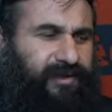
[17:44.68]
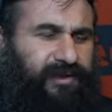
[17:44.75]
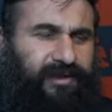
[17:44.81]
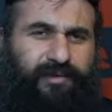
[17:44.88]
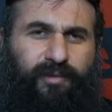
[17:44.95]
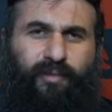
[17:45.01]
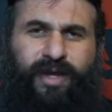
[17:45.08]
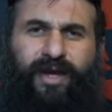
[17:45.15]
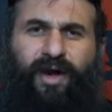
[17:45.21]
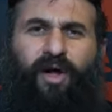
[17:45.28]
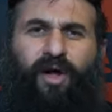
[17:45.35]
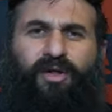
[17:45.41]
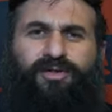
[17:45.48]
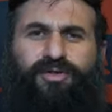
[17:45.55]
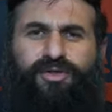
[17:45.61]
we
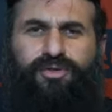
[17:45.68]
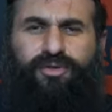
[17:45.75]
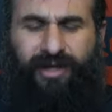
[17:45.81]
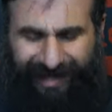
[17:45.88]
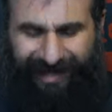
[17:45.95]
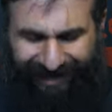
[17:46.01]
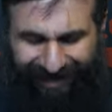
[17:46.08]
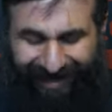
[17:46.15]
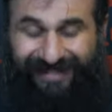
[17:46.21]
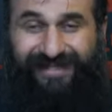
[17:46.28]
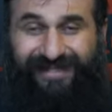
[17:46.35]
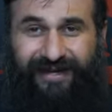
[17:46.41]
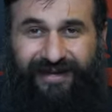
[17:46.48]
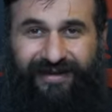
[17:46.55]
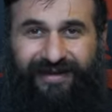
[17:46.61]
all truly
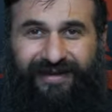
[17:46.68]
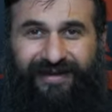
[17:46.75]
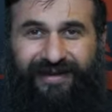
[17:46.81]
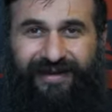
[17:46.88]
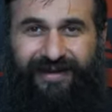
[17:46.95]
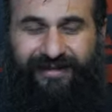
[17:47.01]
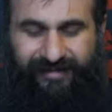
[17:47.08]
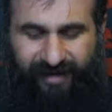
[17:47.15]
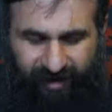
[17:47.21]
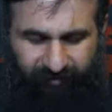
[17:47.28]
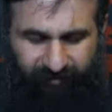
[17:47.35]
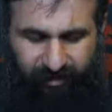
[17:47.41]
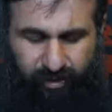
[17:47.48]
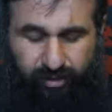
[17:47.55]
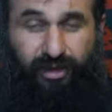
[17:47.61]
listen, because none of
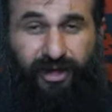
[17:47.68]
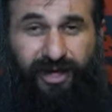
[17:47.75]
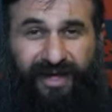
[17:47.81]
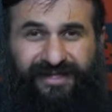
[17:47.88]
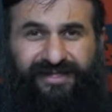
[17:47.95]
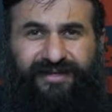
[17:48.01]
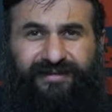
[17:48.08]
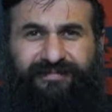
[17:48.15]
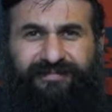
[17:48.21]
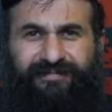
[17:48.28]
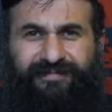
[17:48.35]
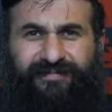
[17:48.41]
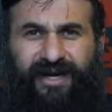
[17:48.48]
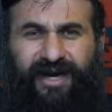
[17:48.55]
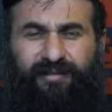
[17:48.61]
us truly listen,
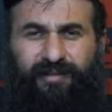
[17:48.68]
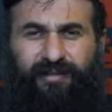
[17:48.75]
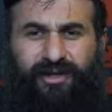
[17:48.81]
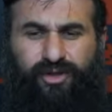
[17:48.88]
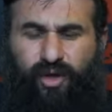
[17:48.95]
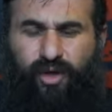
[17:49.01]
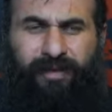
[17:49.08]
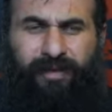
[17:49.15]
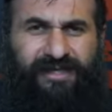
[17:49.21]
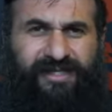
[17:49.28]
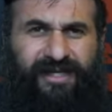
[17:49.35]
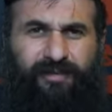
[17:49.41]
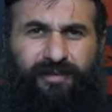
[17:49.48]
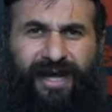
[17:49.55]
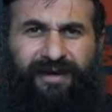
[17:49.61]
right? We're so
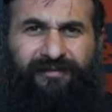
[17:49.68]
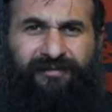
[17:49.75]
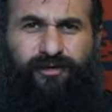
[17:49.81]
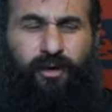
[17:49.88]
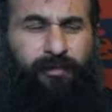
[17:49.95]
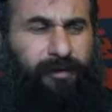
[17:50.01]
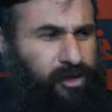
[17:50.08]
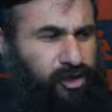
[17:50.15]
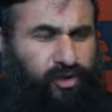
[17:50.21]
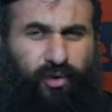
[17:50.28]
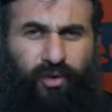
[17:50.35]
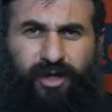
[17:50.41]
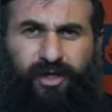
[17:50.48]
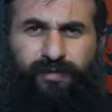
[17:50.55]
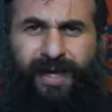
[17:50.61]
busy, we have so much
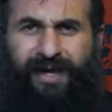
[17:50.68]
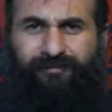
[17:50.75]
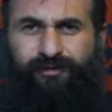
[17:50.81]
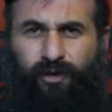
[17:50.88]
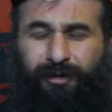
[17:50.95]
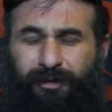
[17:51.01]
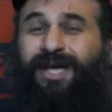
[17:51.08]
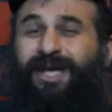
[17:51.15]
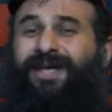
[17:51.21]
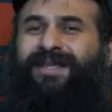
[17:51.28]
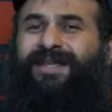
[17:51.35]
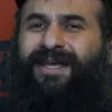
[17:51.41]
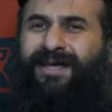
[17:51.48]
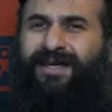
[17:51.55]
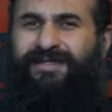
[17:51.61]
stories, we have so much
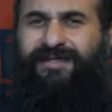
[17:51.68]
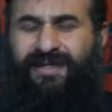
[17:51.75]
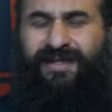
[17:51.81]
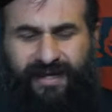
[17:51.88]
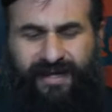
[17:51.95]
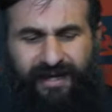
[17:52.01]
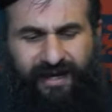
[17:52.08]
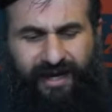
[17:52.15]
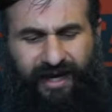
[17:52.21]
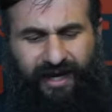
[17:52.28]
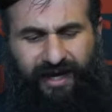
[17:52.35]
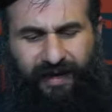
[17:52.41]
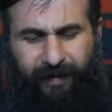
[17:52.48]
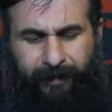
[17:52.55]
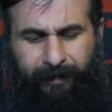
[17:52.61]
ideas.
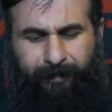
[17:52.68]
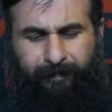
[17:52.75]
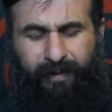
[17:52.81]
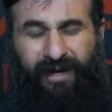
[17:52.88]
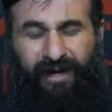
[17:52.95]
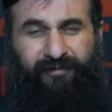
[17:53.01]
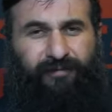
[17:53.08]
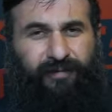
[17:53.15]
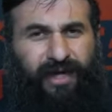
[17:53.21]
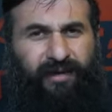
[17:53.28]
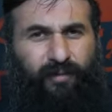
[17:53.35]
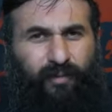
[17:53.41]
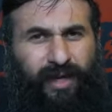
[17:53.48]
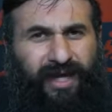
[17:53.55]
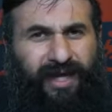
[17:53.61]
Uh, but if we,
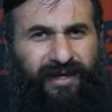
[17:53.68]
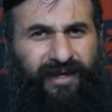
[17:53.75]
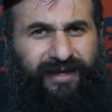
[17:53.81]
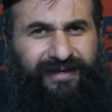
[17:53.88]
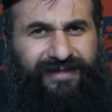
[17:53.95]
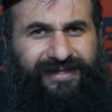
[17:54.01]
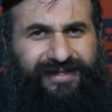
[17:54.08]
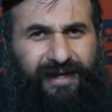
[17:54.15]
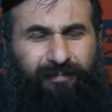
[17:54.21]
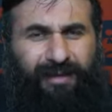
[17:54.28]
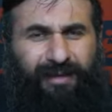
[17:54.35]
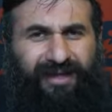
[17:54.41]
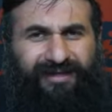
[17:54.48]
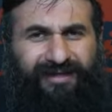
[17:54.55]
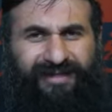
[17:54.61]
we
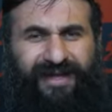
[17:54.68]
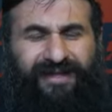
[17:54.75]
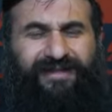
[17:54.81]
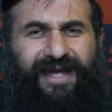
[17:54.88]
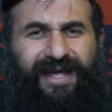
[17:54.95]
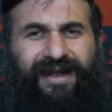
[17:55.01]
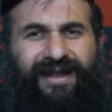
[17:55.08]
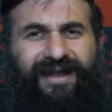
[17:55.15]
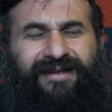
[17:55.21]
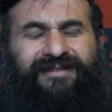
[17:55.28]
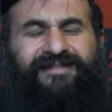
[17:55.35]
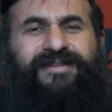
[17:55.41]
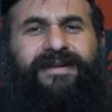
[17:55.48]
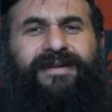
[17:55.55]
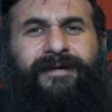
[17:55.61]
simply sit and
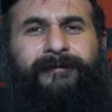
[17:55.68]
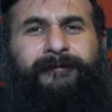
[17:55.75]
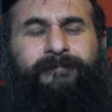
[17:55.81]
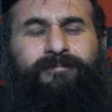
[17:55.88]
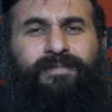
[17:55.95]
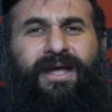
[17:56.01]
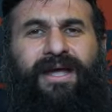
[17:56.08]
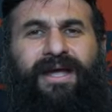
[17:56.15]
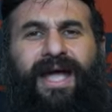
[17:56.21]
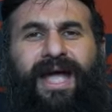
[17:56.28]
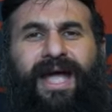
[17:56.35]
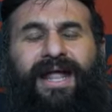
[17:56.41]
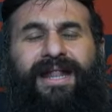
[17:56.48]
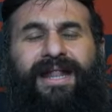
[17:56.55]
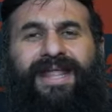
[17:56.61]
listen,
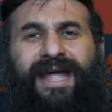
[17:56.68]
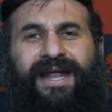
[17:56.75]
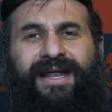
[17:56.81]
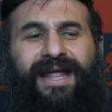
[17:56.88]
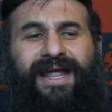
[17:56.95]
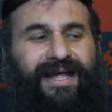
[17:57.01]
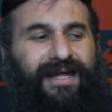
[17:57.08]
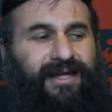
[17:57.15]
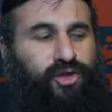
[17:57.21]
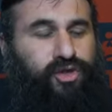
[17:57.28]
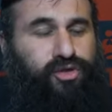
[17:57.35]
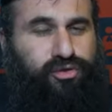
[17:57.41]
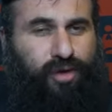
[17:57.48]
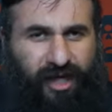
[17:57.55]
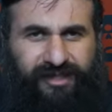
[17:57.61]
and then
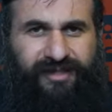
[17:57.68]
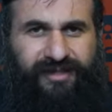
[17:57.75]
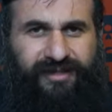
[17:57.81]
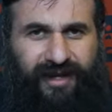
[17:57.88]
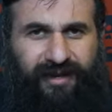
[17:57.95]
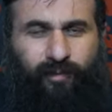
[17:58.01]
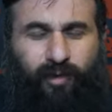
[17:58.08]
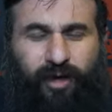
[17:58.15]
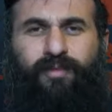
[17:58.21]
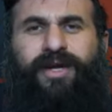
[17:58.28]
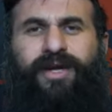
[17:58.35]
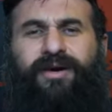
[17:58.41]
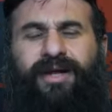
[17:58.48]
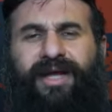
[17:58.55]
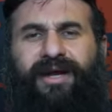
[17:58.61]
trust what we
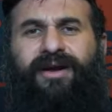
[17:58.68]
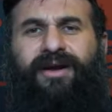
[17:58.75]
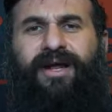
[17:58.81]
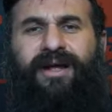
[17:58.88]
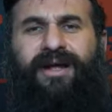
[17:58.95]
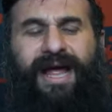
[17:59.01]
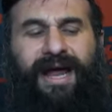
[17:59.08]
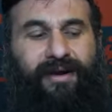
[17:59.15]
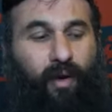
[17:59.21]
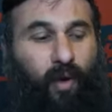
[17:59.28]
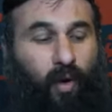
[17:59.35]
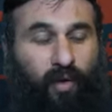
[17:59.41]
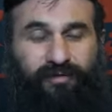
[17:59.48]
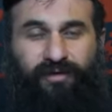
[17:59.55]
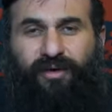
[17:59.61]
are hearing, and
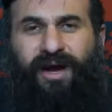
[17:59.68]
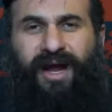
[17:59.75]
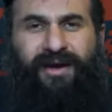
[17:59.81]
over and